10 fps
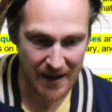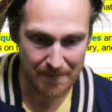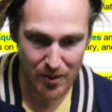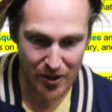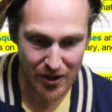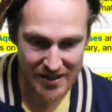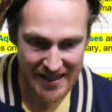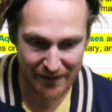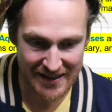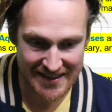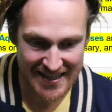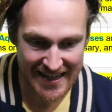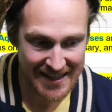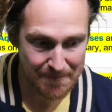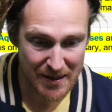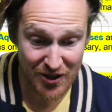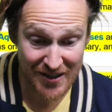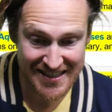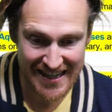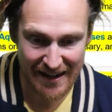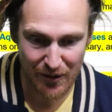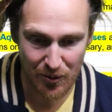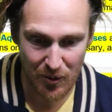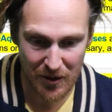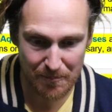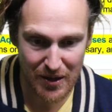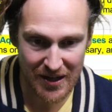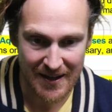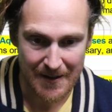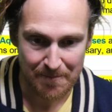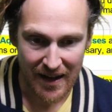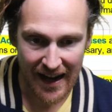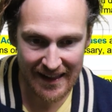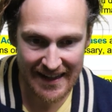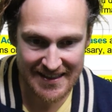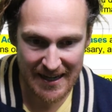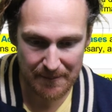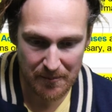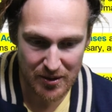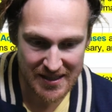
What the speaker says: number 17. Be sure to save your workbook. Highlight step number